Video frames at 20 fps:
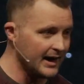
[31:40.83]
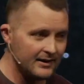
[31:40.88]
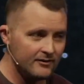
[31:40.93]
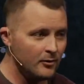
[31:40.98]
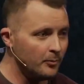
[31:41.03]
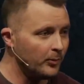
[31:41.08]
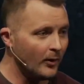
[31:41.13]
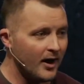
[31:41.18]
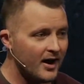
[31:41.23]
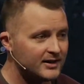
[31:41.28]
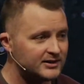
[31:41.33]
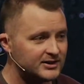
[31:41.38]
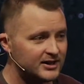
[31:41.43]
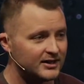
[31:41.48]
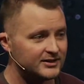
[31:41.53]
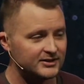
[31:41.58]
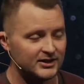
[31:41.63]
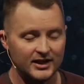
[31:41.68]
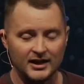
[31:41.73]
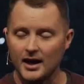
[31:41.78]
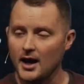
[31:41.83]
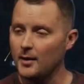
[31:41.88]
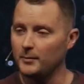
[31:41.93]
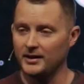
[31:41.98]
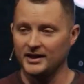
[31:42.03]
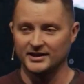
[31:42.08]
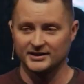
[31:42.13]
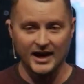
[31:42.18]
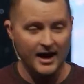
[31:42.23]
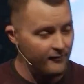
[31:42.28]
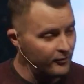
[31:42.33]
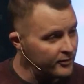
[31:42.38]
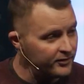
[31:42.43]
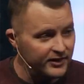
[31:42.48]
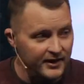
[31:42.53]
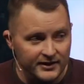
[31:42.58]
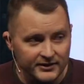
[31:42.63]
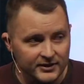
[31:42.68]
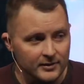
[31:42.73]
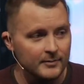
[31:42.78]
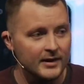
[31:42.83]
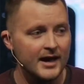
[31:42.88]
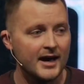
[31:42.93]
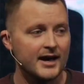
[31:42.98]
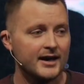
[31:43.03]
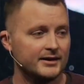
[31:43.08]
even process it because everything's a mess.